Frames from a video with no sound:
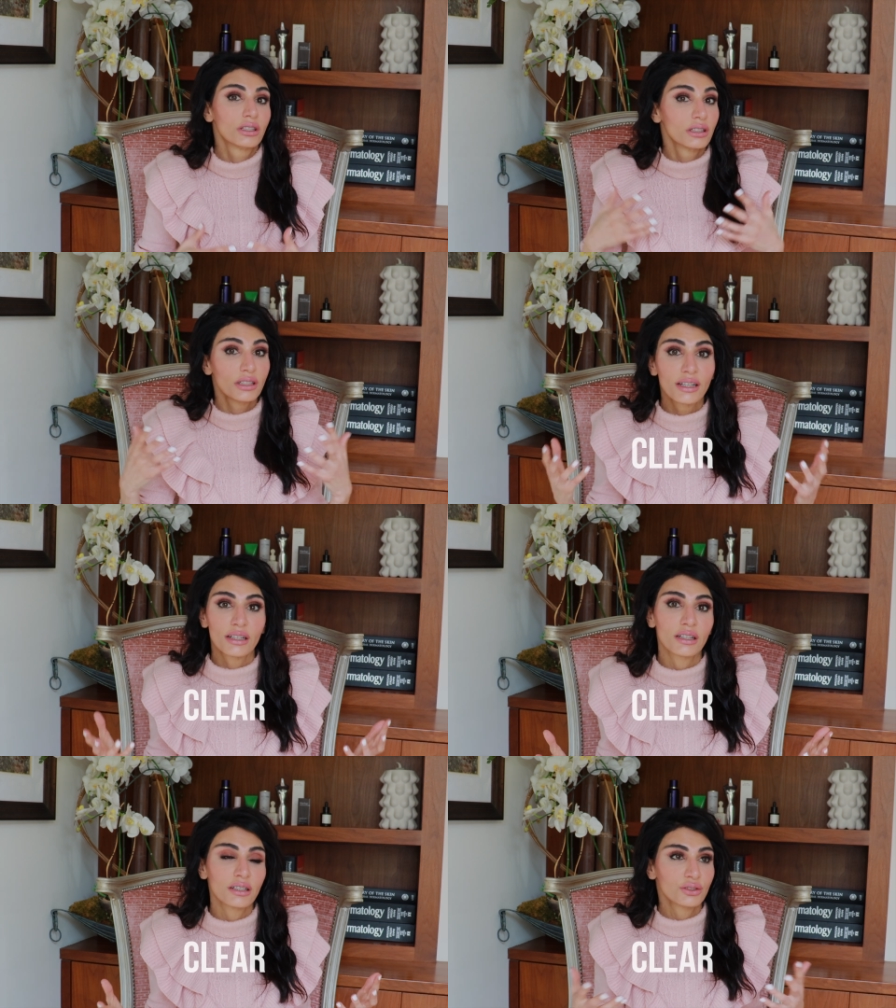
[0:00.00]

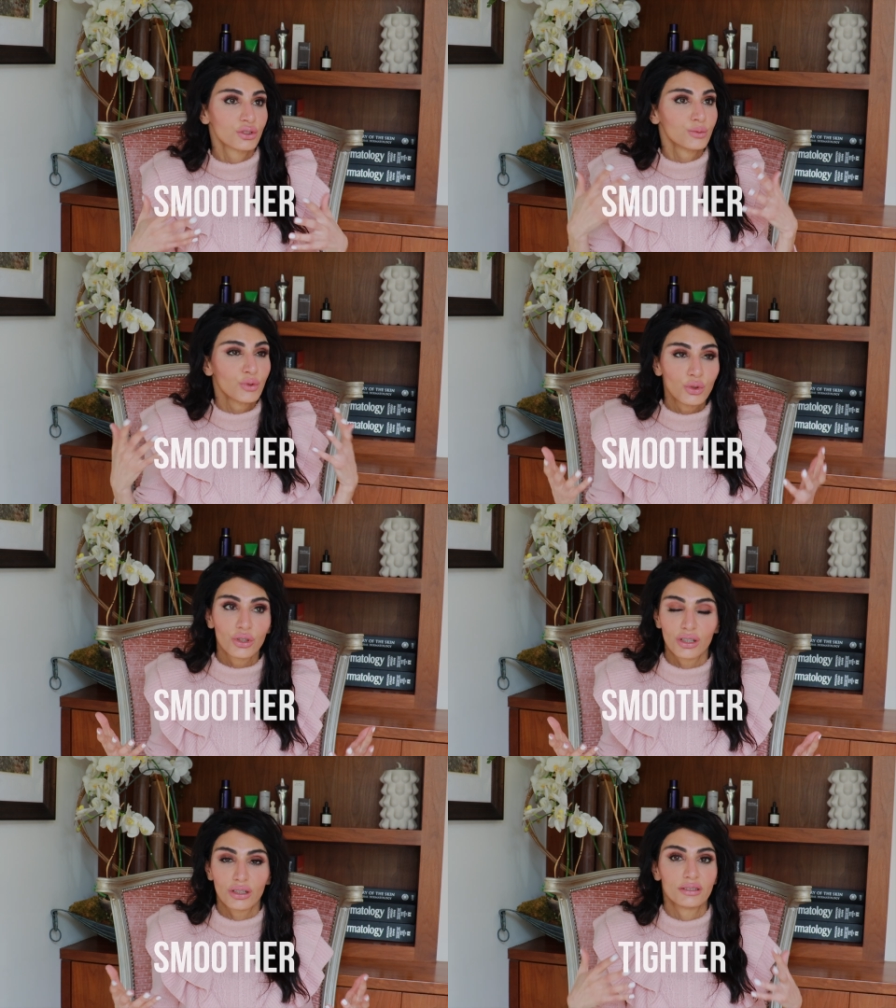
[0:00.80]
clearer,
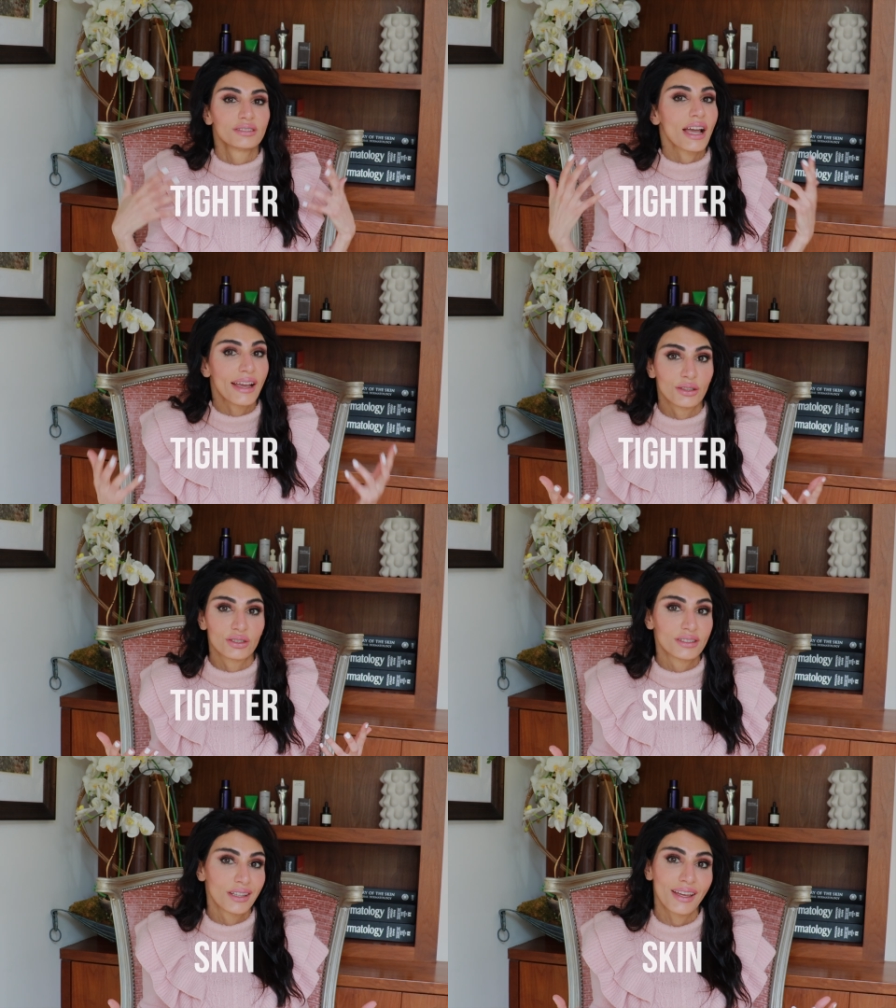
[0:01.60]
smoother, tighter
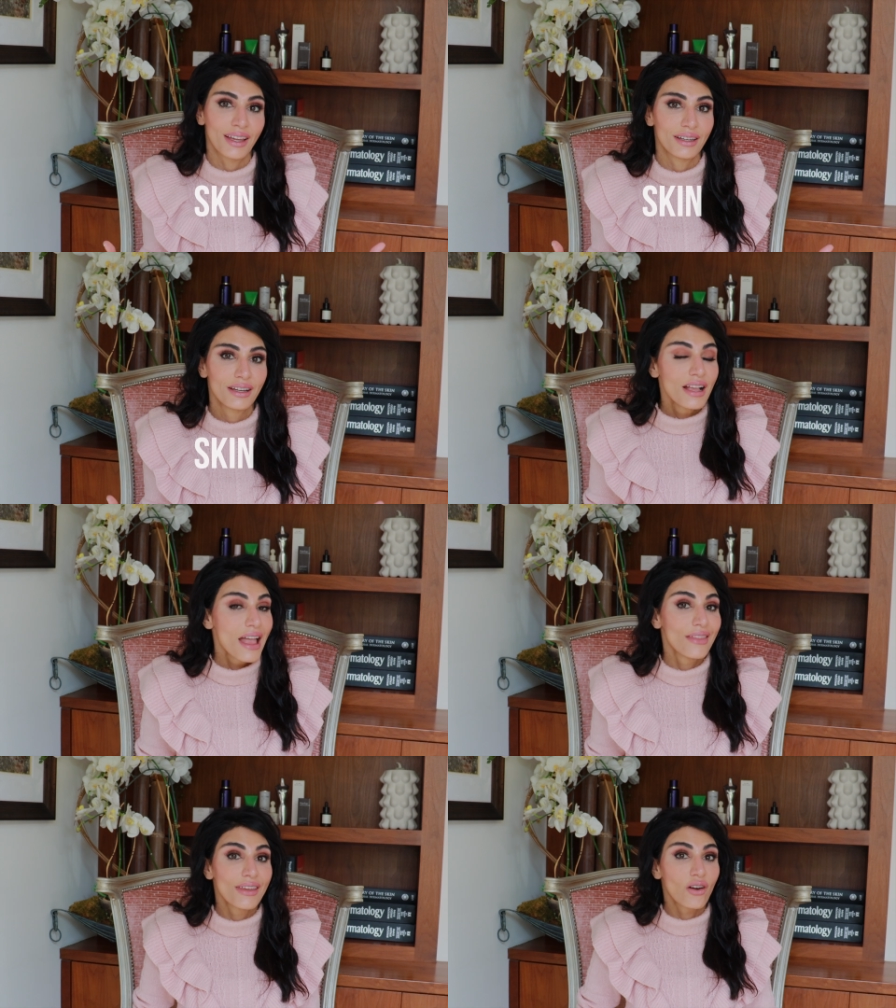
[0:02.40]
skin.
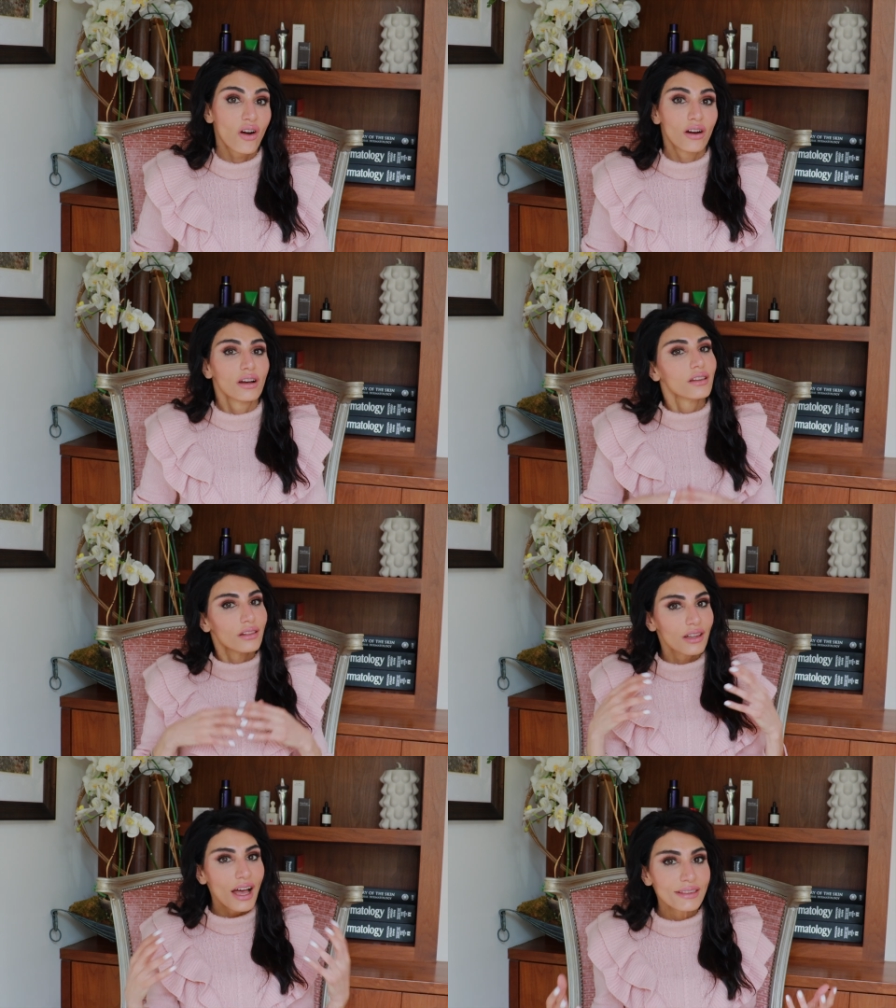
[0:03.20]
And there are
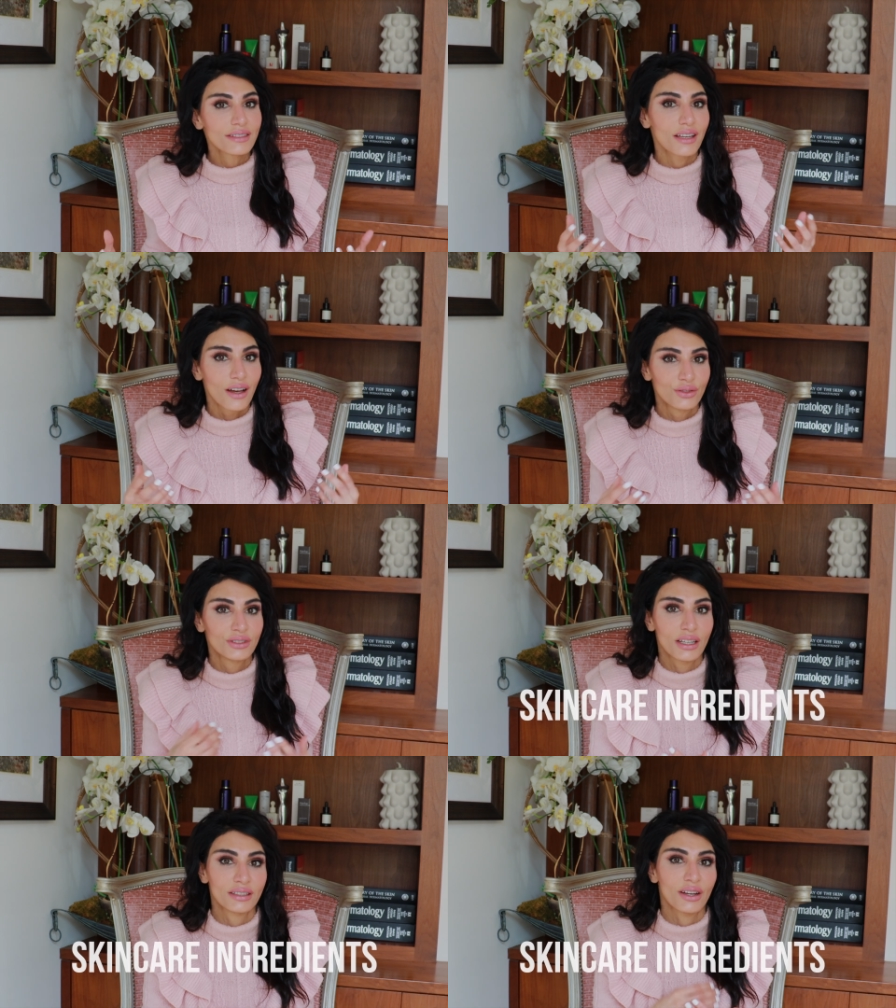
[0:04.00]
lots of
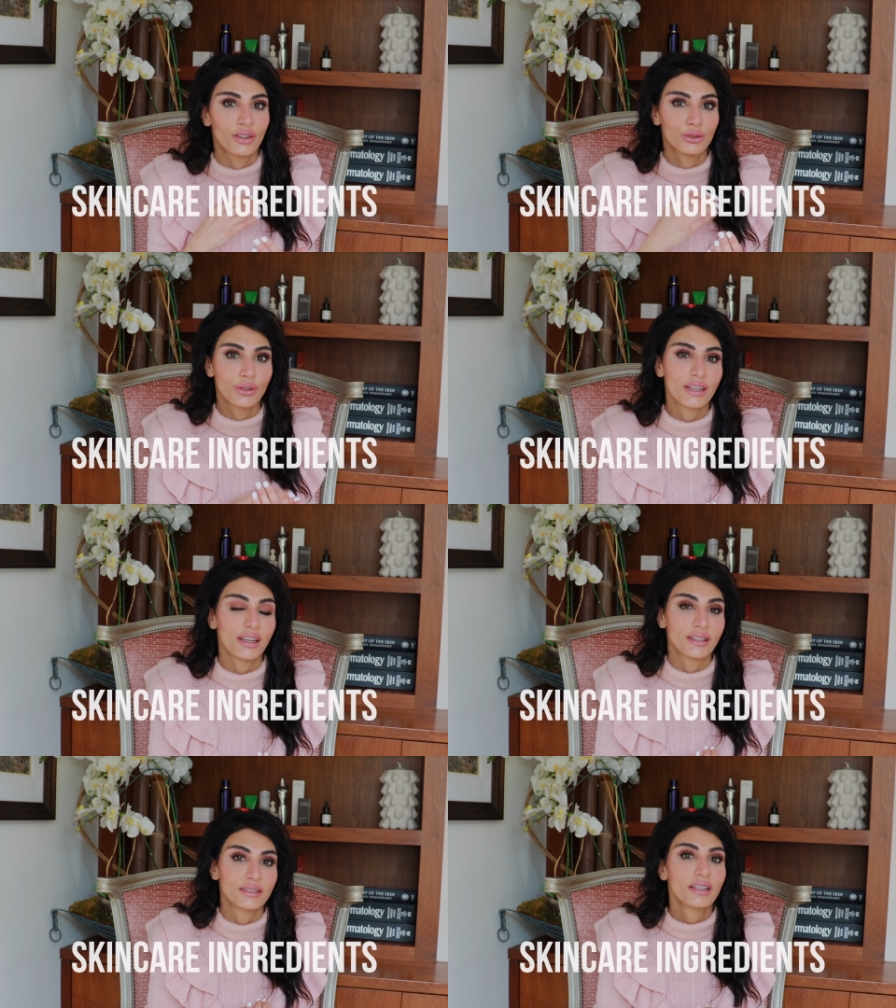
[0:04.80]
skincare
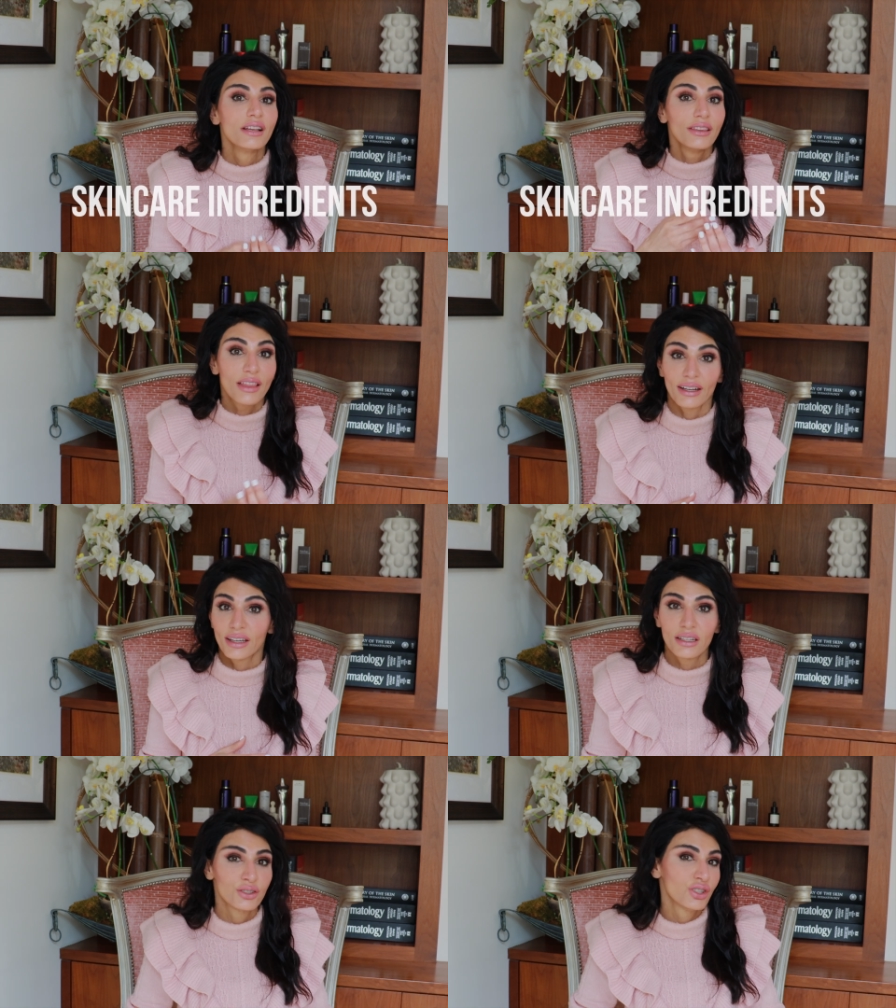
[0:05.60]
ingredients that
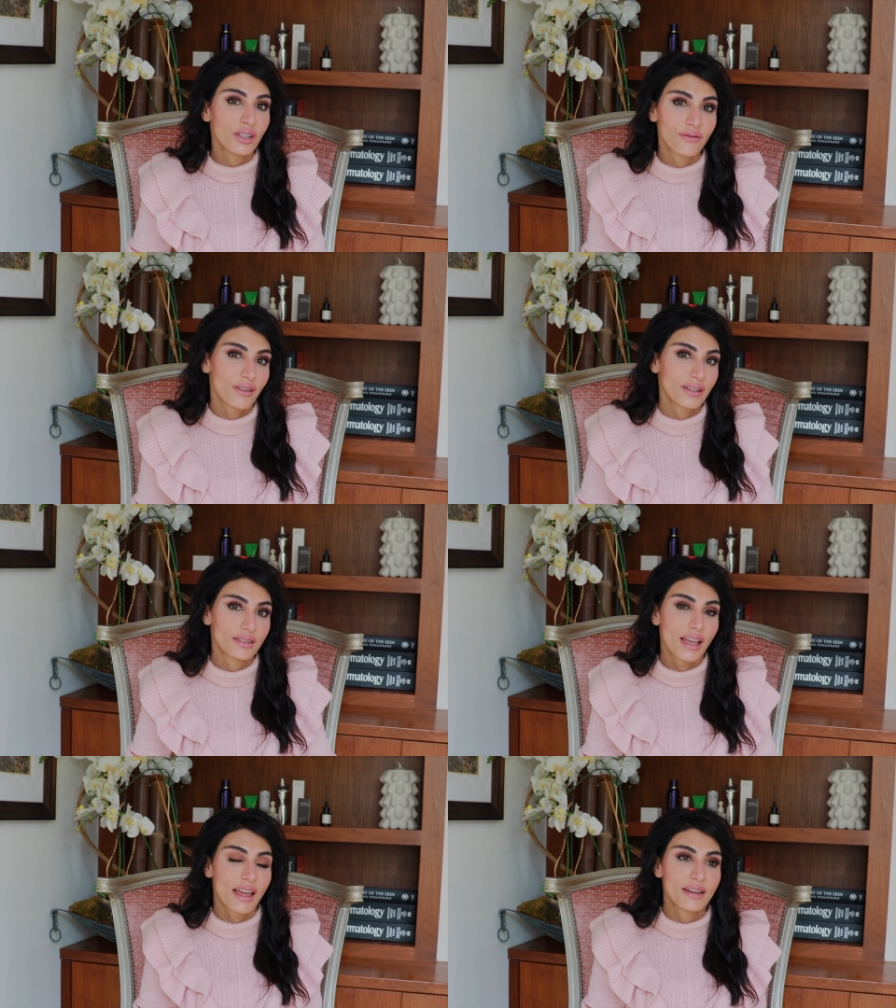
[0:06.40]
can achieve
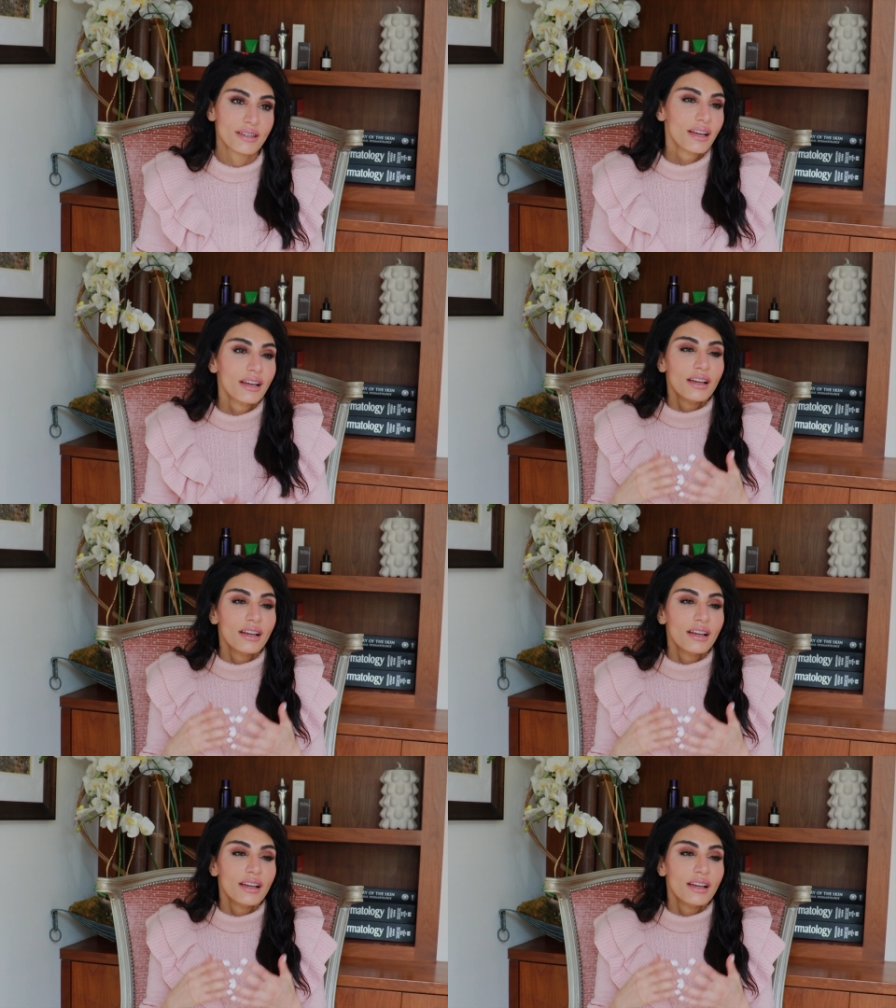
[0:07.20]
this. And